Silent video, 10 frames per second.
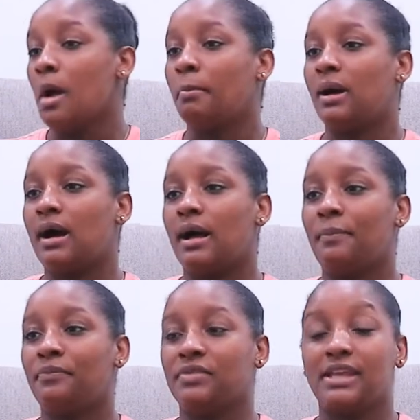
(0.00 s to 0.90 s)
But
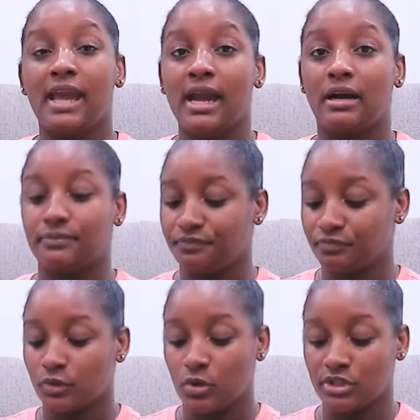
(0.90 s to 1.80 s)
um yeah,
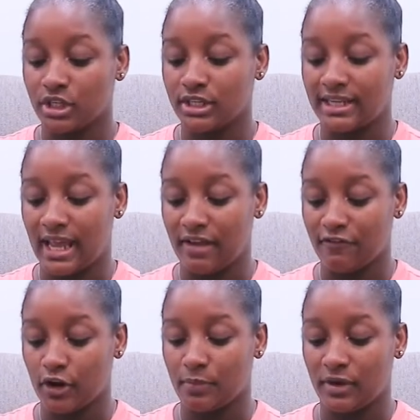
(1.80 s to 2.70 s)
it was a good day, a
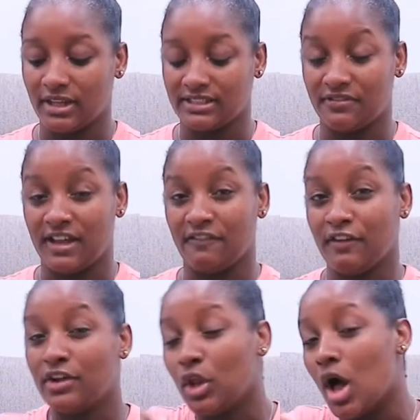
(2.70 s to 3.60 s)
very productive day, a
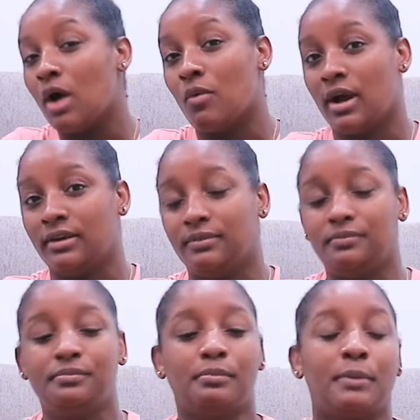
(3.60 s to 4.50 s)
very long one,
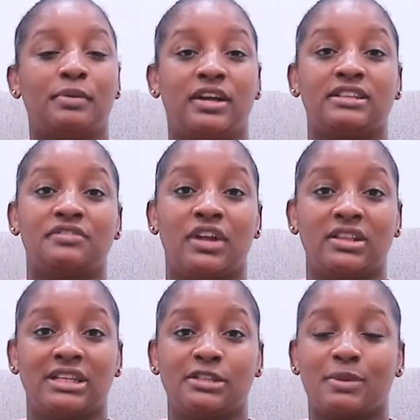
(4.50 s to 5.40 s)
but productive
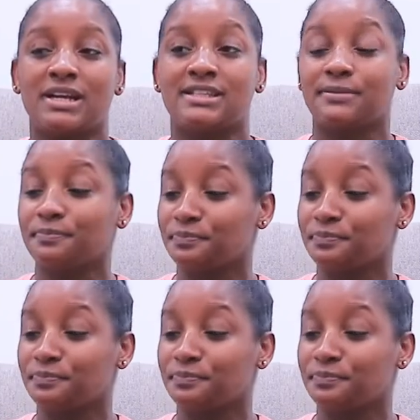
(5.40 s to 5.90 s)
nonetheless, because